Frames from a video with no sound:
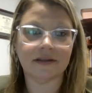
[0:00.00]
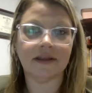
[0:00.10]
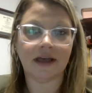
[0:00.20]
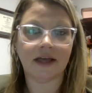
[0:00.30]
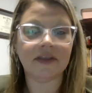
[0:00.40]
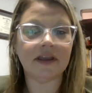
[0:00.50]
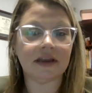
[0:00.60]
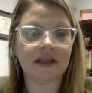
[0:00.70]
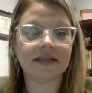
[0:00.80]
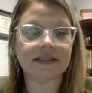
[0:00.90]
Mm-hmm. I think
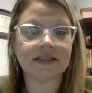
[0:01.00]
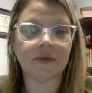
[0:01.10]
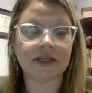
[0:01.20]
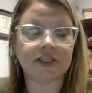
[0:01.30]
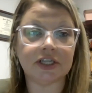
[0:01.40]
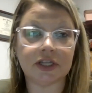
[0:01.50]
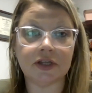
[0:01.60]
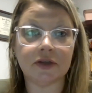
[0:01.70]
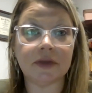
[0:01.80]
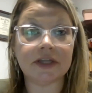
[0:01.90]
an easy way
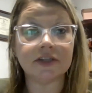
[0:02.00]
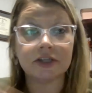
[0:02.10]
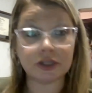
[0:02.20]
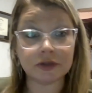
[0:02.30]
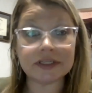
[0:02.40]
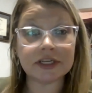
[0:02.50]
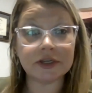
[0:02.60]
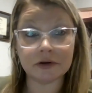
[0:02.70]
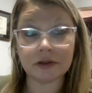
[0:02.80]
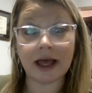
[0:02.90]
too is using
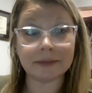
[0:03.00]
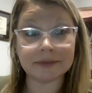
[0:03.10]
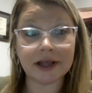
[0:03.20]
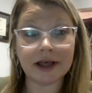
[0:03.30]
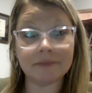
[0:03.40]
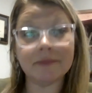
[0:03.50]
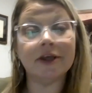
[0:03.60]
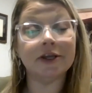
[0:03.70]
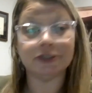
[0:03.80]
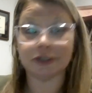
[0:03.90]
your laptop,
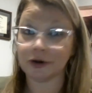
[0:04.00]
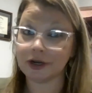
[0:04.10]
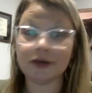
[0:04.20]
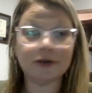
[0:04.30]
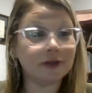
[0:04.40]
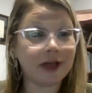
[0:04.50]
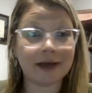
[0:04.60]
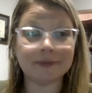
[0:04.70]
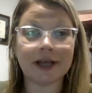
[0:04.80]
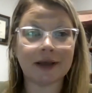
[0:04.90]
turning your
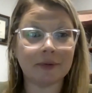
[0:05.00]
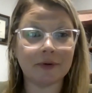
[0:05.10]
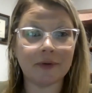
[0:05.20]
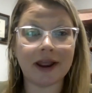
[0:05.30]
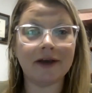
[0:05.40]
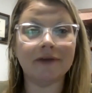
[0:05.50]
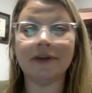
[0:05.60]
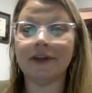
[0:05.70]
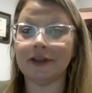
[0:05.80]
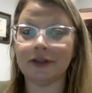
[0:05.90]
laptop around,
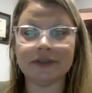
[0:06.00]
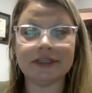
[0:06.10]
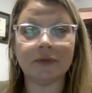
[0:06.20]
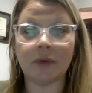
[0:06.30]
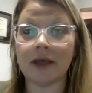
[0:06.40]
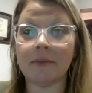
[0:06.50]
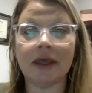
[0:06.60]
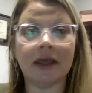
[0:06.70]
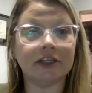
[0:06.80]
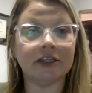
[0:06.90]
using
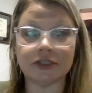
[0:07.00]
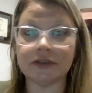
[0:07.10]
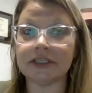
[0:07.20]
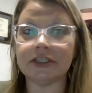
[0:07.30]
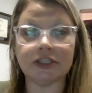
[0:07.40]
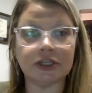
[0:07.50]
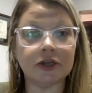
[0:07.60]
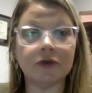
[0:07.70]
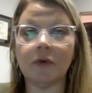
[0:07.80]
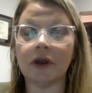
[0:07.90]
WebEx, using
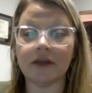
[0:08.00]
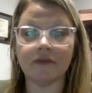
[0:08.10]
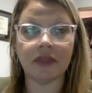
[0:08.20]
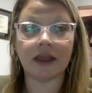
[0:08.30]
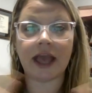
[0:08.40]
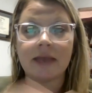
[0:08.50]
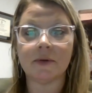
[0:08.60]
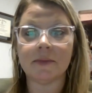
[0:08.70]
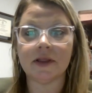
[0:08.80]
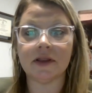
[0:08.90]
Zoom, whatever the
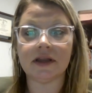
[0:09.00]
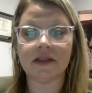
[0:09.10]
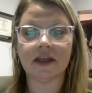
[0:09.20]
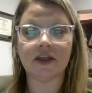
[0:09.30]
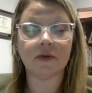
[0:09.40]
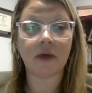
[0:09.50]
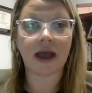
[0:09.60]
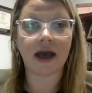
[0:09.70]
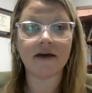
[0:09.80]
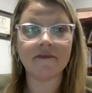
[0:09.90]
capability that you
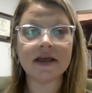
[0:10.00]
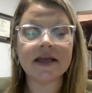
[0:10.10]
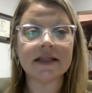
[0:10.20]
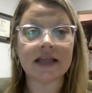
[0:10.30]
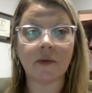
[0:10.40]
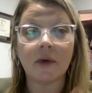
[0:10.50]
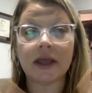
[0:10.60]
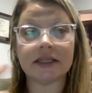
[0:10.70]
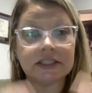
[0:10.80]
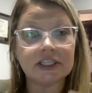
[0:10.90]
have. That
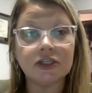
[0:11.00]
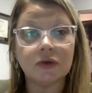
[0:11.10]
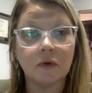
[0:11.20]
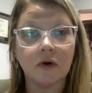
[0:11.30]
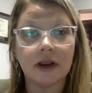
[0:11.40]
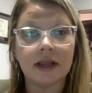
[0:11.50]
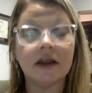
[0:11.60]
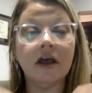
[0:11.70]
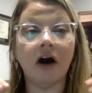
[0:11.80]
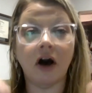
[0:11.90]
way it's
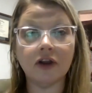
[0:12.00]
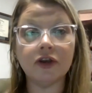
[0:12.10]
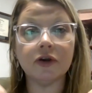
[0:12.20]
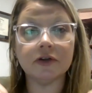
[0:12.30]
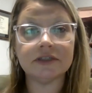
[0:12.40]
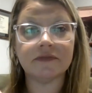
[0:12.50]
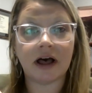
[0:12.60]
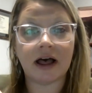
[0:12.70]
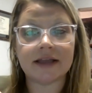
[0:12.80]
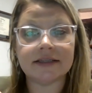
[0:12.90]
storing on your
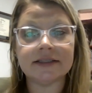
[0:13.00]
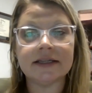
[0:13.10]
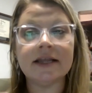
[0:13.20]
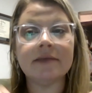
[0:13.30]
device.